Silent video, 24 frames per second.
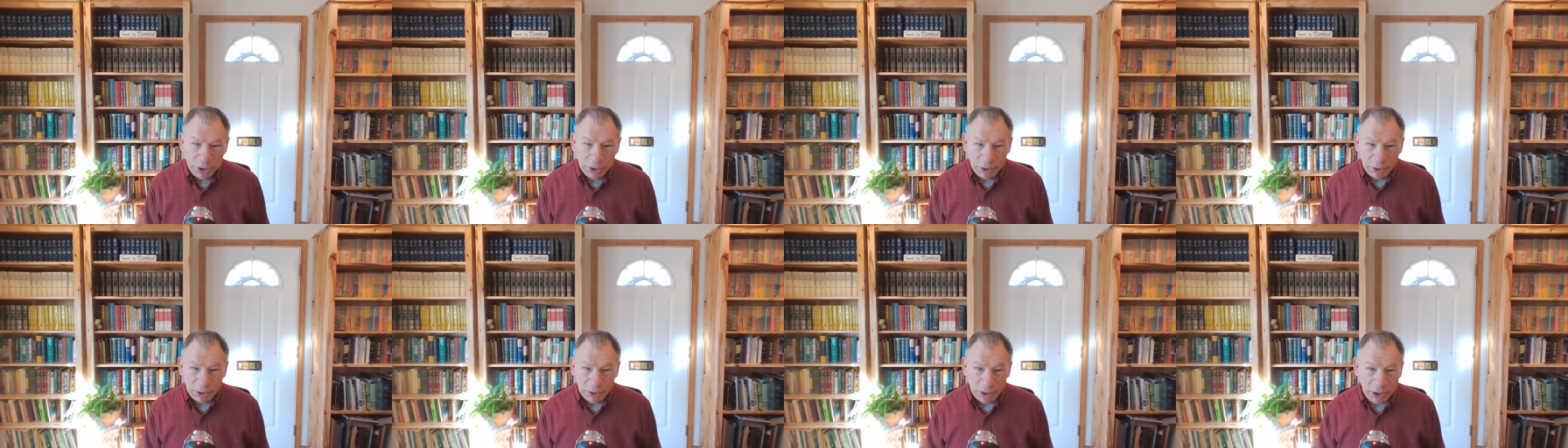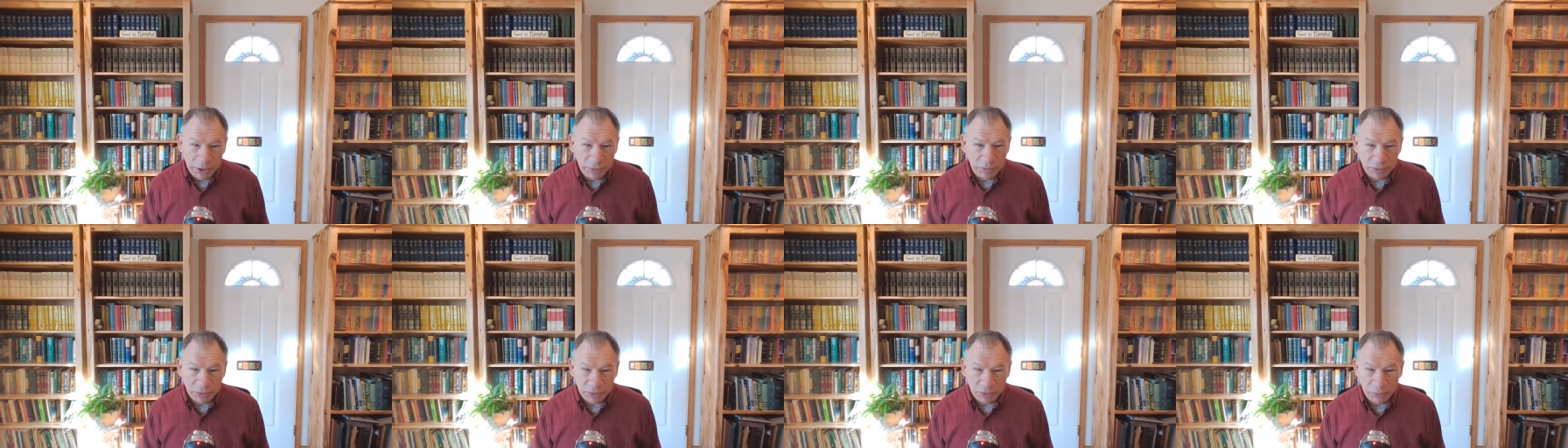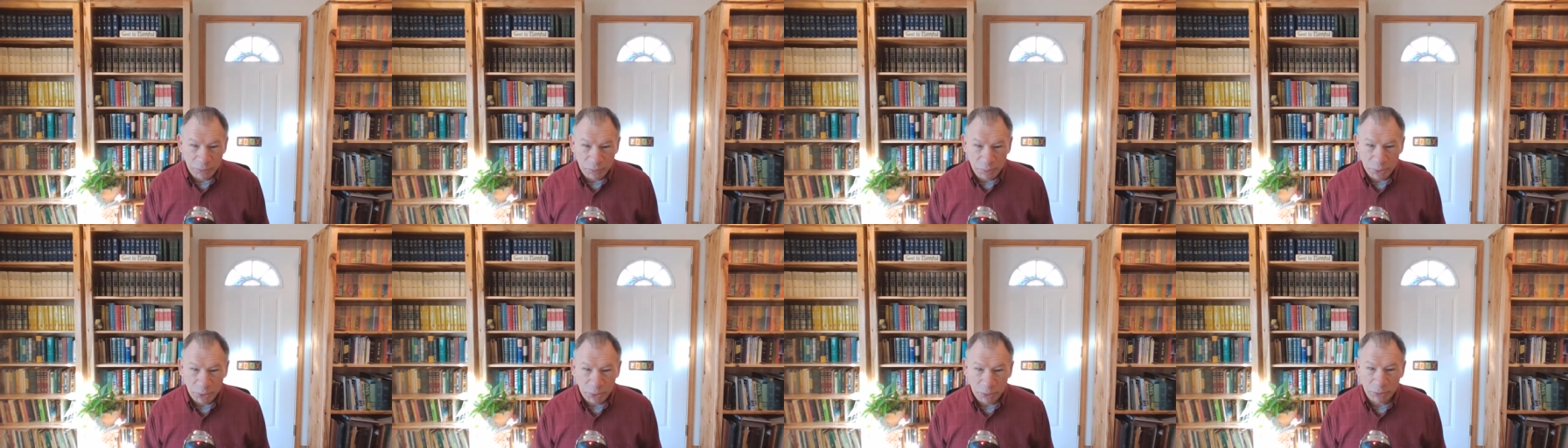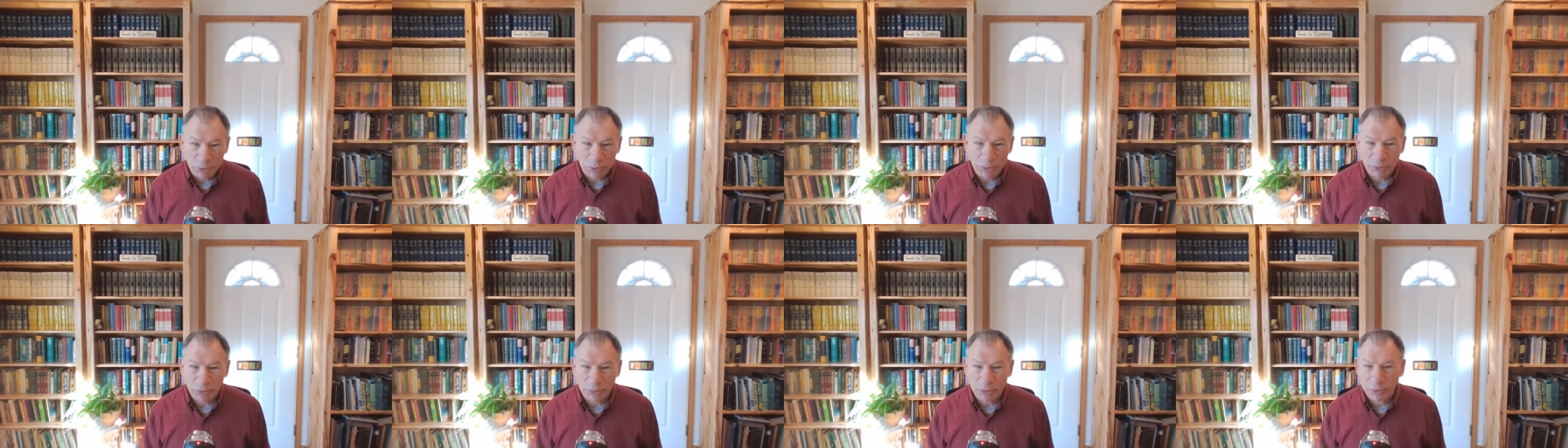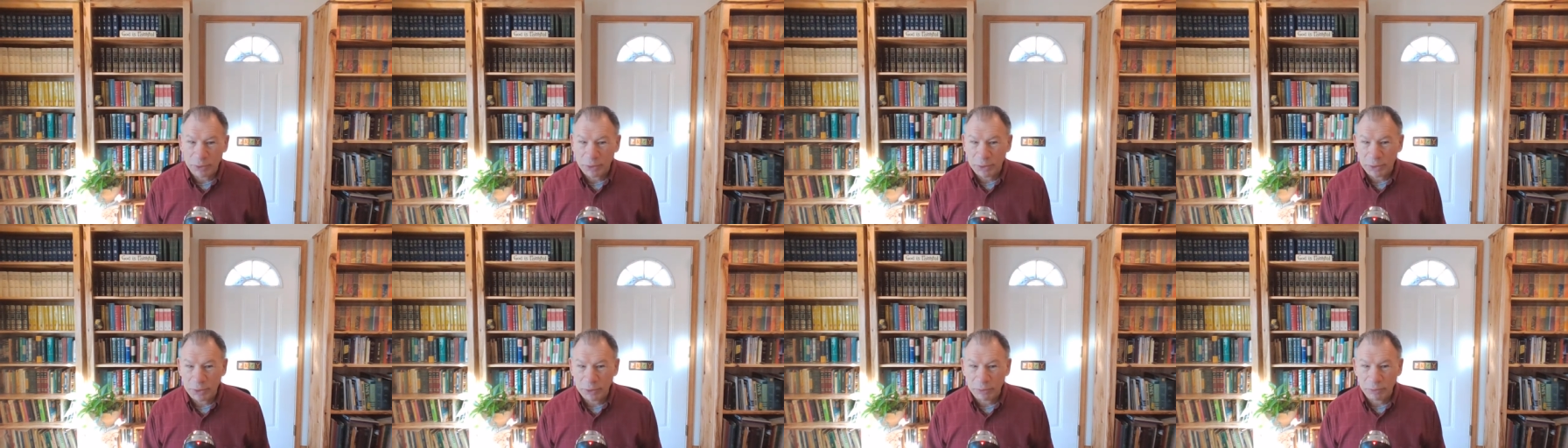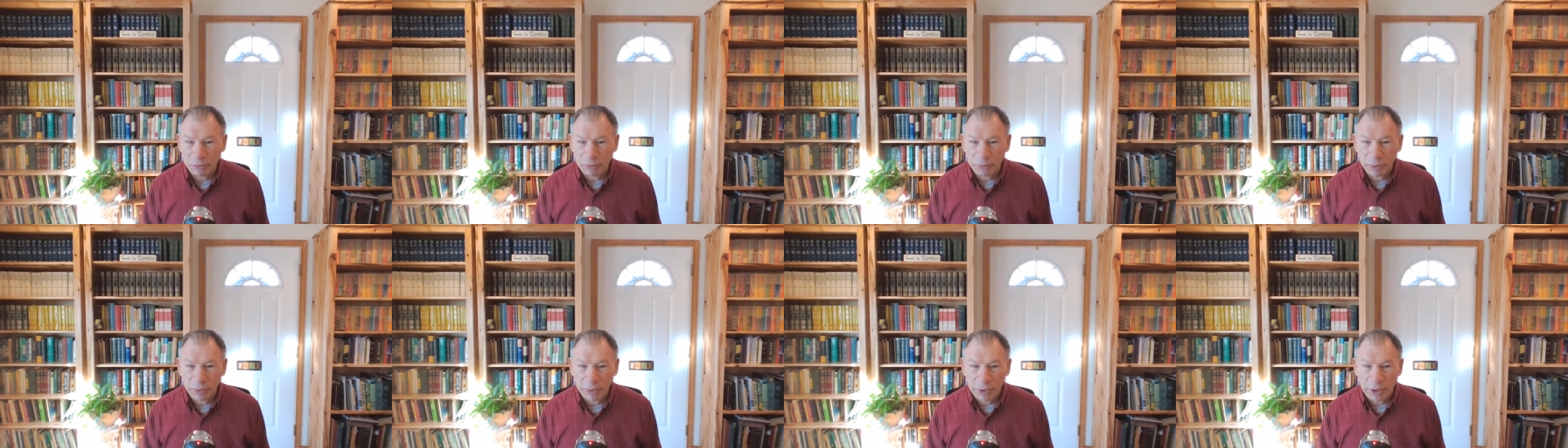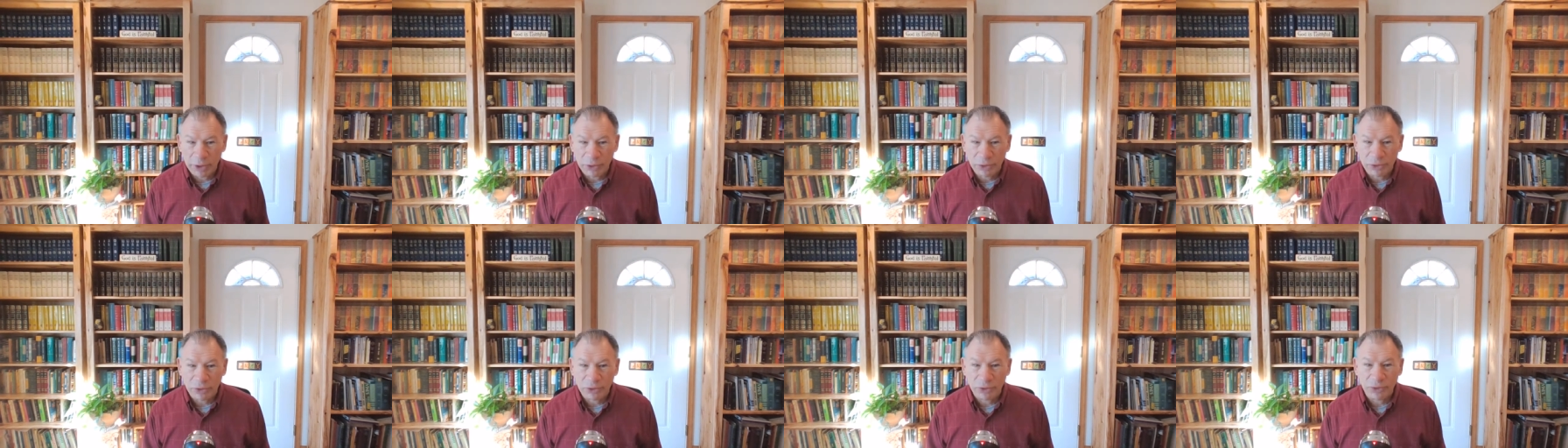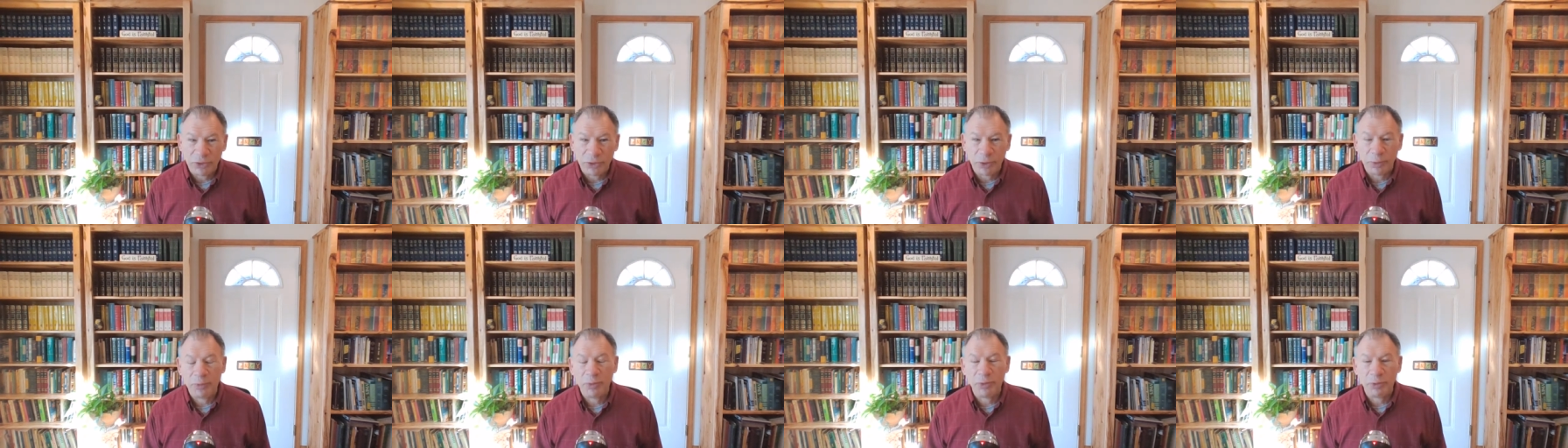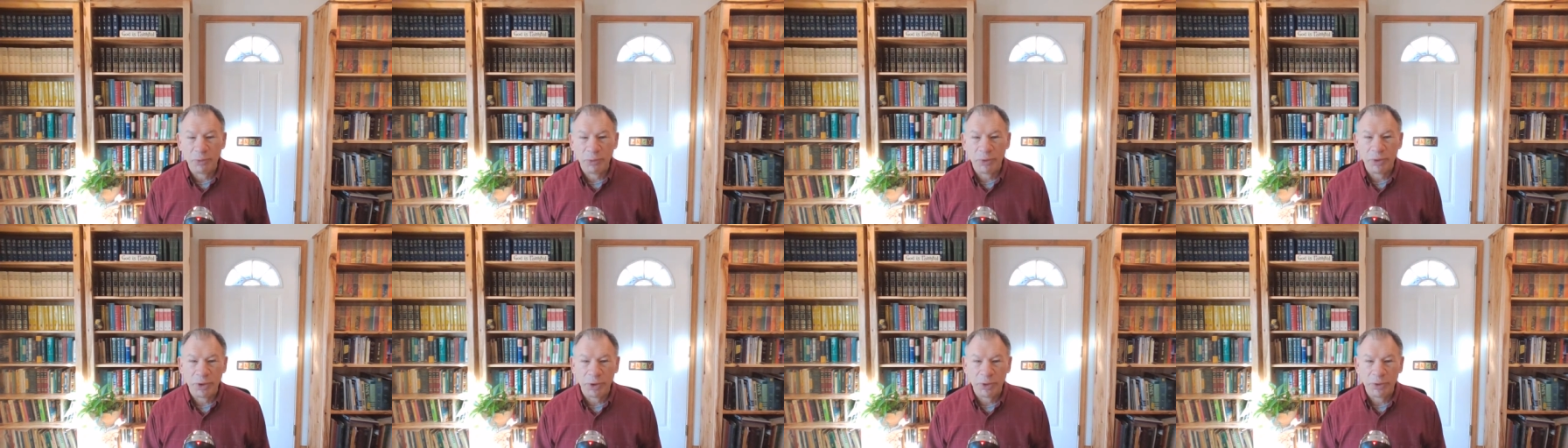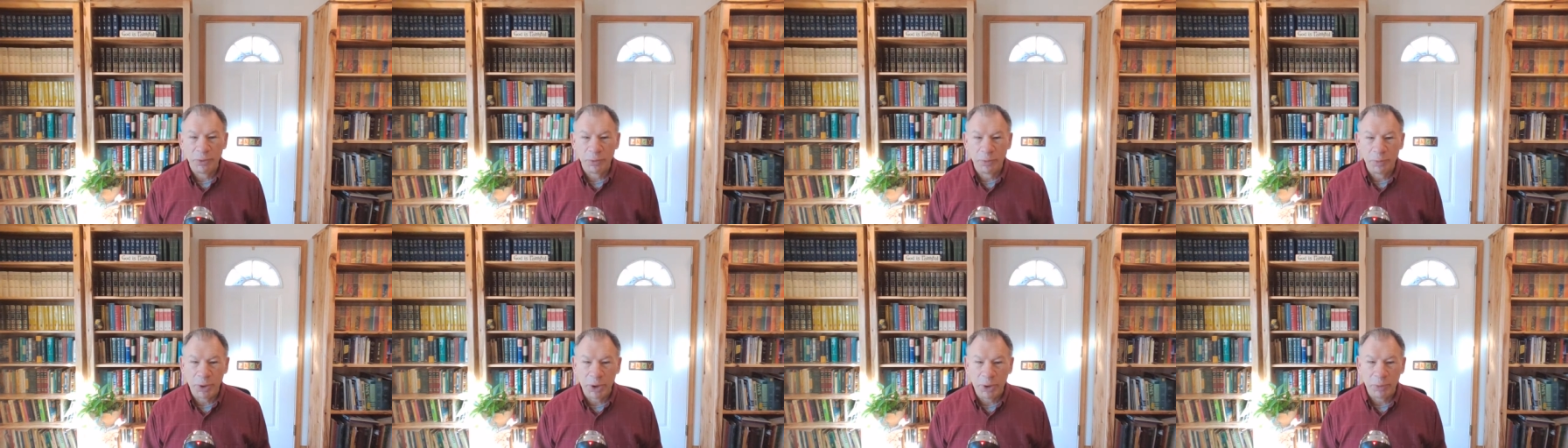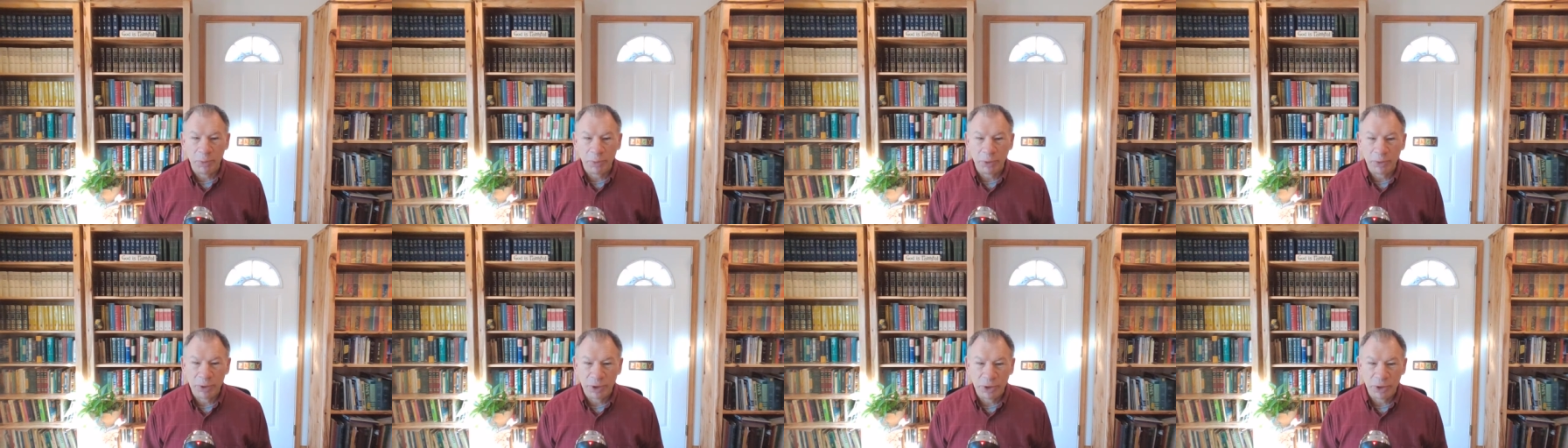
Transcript: Life is built on relationships with other people.